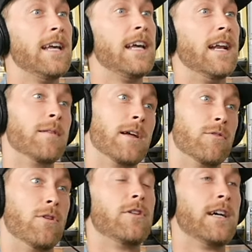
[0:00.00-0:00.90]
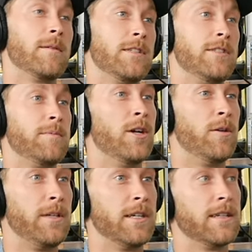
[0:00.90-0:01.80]
And I'm like rolling up to
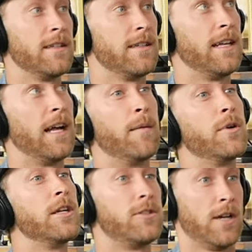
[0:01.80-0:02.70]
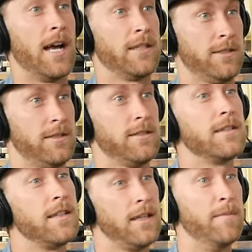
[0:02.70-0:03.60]
Gyptopia. I'm pretty trash,
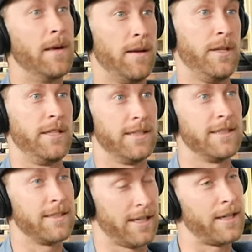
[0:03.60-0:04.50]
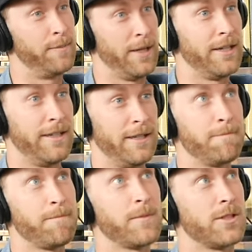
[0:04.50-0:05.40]
in my opinion, compared to
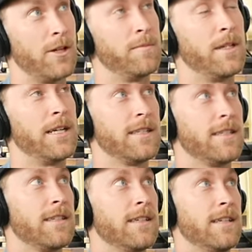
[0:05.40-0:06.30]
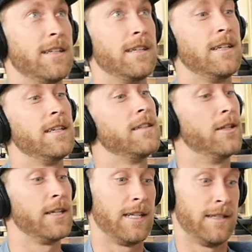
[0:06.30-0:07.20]
them. So I'm like
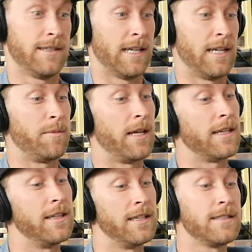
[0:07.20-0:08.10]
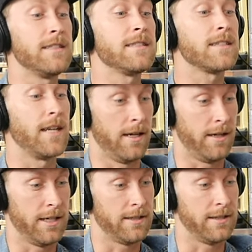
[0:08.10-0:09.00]
looking at the setup like, this is
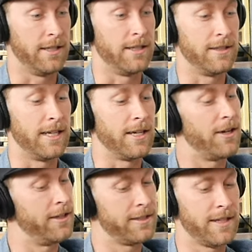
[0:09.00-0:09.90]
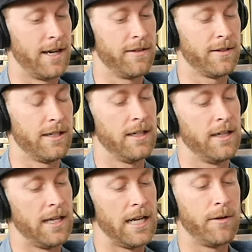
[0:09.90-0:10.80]
scary, you know, like all this stuff.
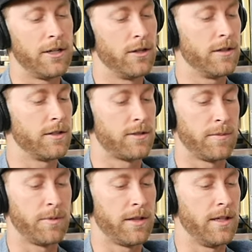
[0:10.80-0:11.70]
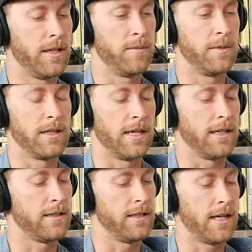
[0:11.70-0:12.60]
Anyway, go on this trip with them and like
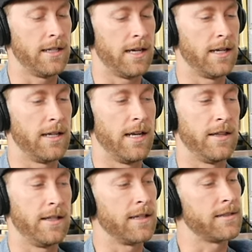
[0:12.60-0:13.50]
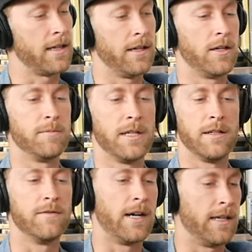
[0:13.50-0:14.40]
yada, yada. And the next thing you know, I'm
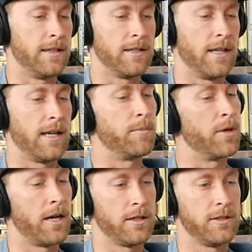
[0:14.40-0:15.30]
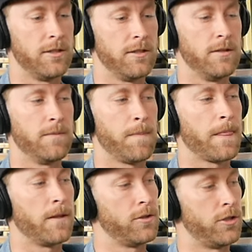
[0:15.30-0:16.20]
getting invited to like a product shoot,
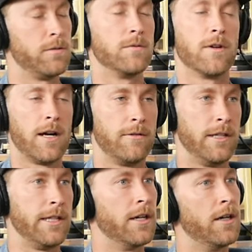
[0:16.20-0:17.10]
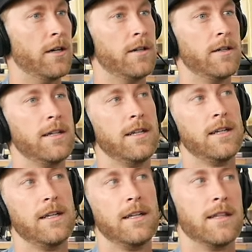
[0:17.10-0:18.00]
shooting with Rodrigo,
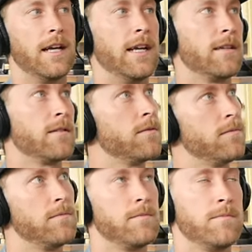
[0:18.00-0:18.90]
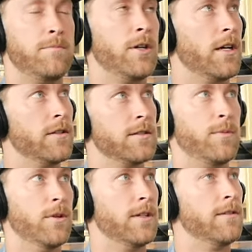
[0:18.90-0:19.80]
like put on this
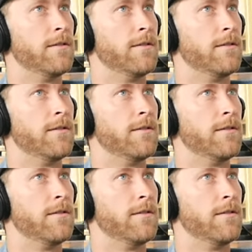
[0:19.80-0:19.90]
board to